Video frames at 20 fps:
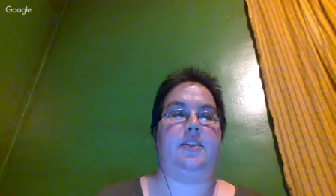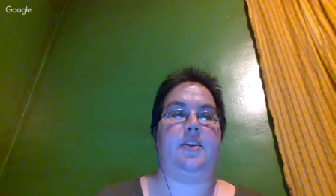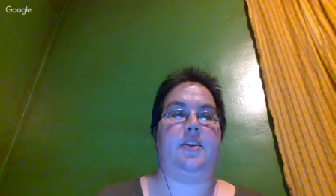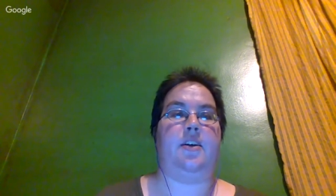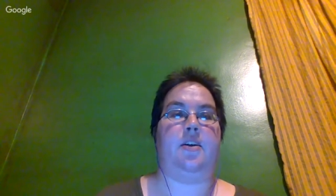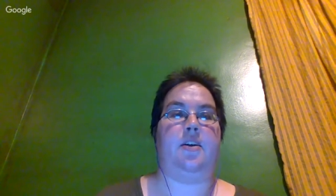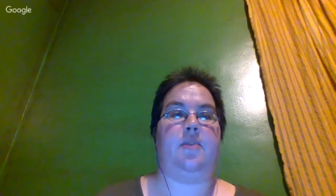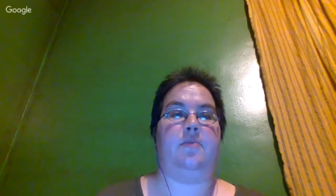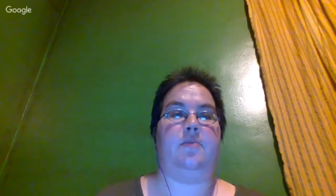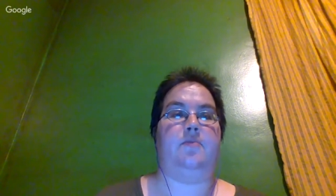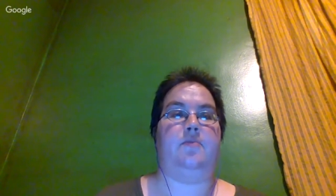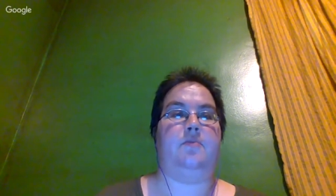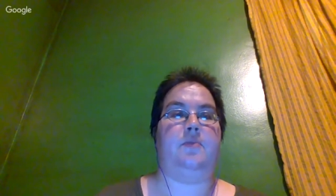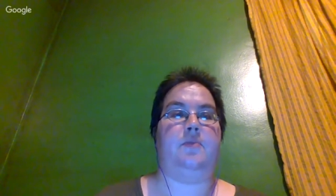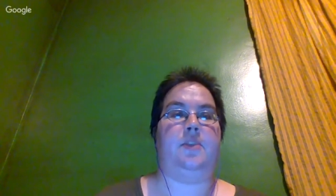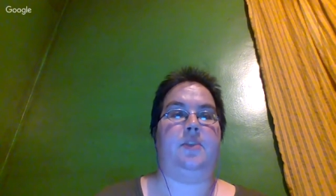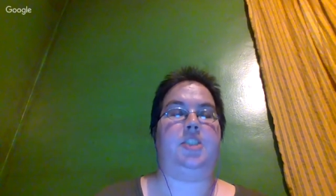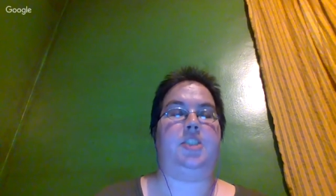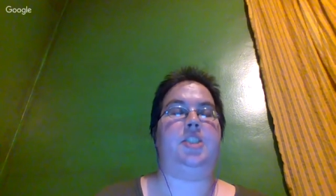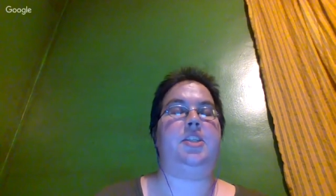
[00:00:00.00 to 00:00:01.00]
Um,
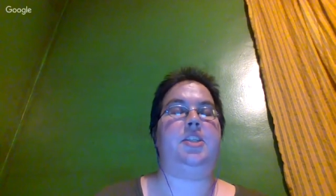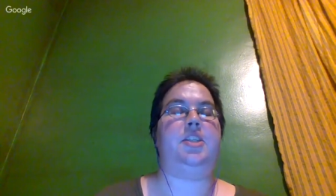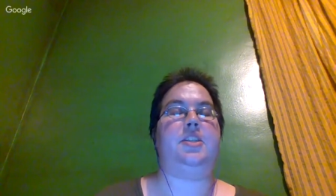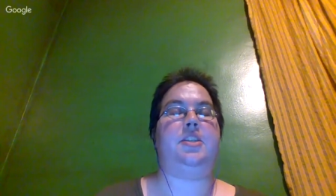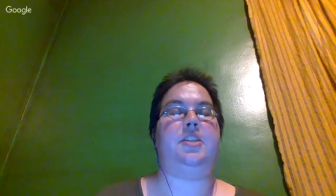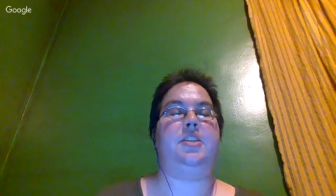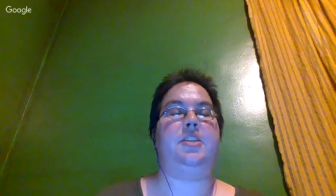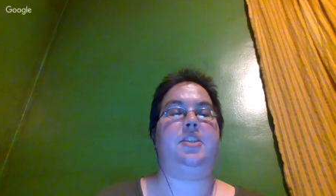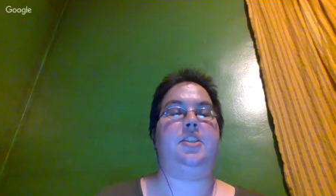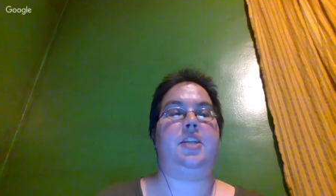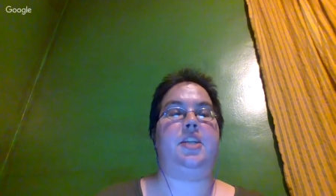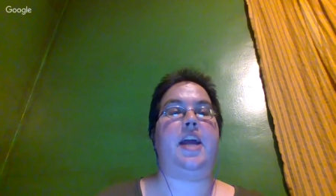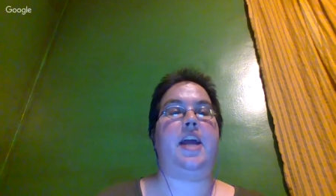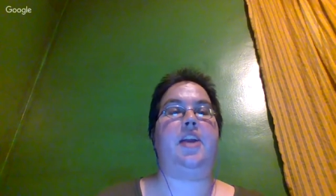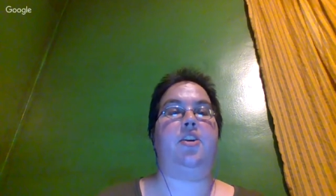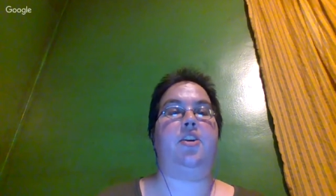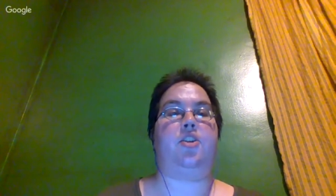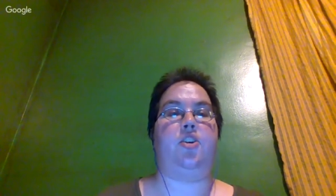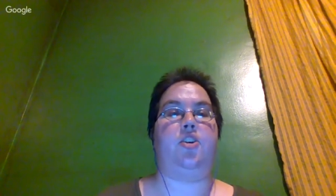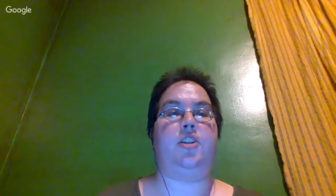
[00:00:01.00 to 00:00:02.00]
she's she had
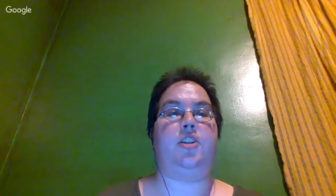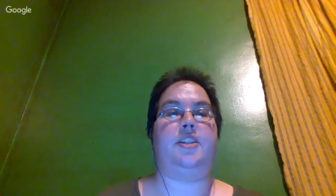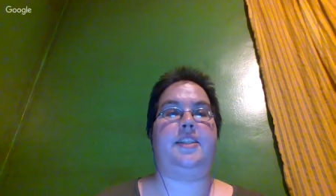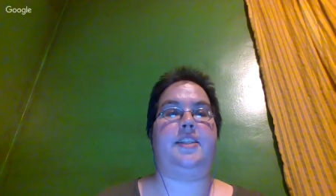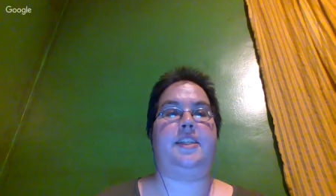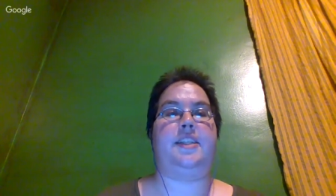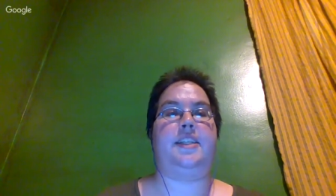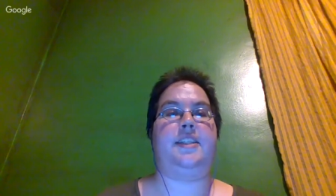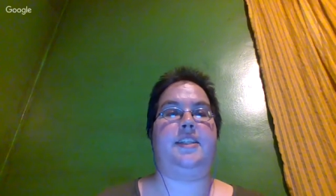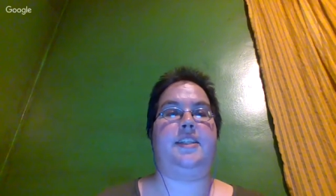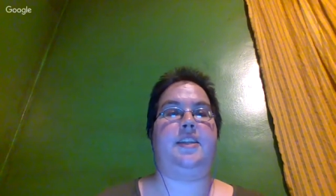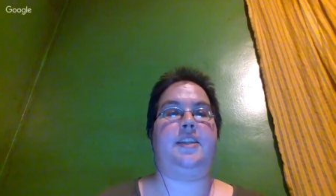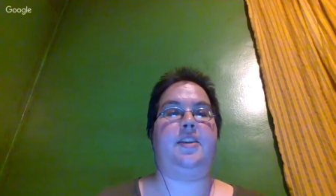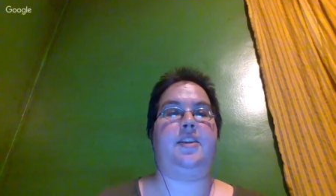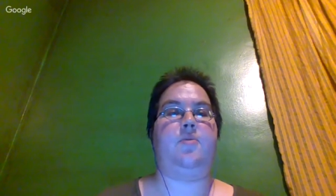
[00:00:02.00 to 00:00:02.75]
a good season.